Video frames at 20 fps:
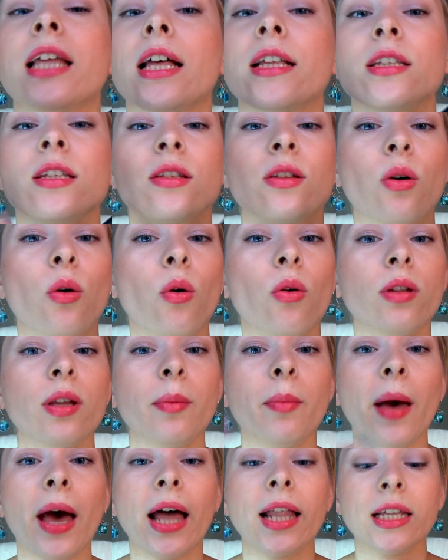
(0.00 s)
That's the only
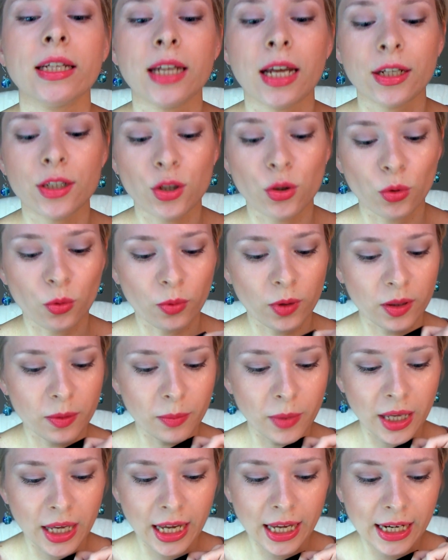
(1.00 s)
palette I took with
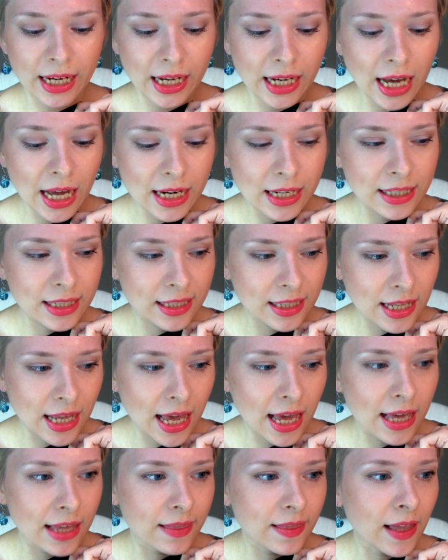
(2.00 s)
me, and I gotta
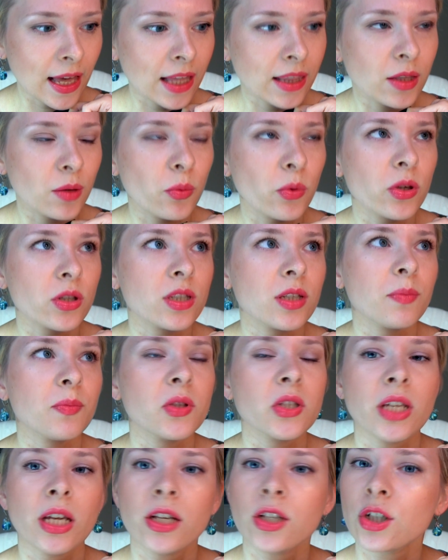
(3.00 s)
say that there was
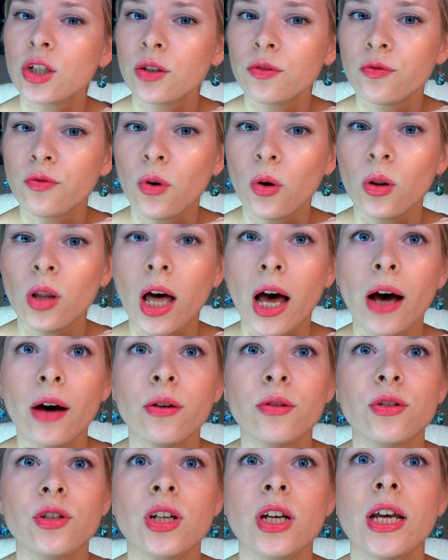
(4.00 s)
substantial
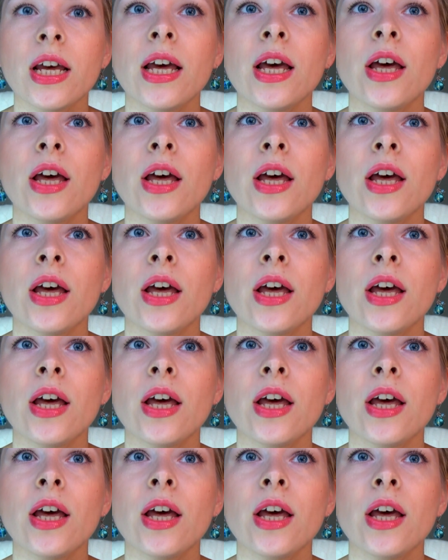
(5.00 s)
fallout,